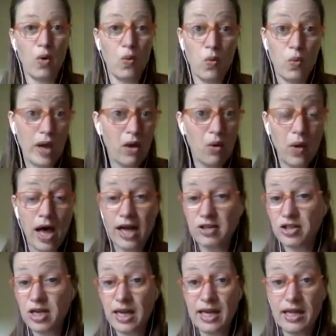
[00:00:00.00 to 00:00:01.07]
whale
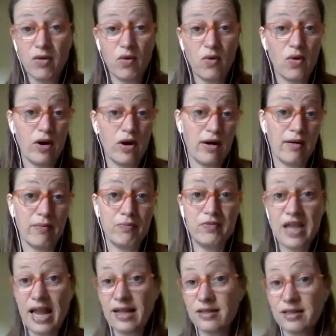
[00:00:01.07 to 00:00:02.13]
watching or
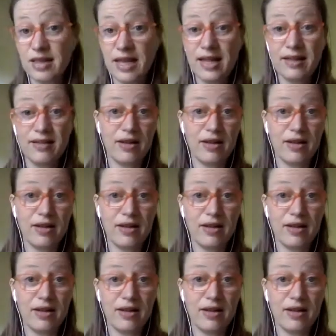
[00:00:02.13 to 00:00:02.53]
dancing.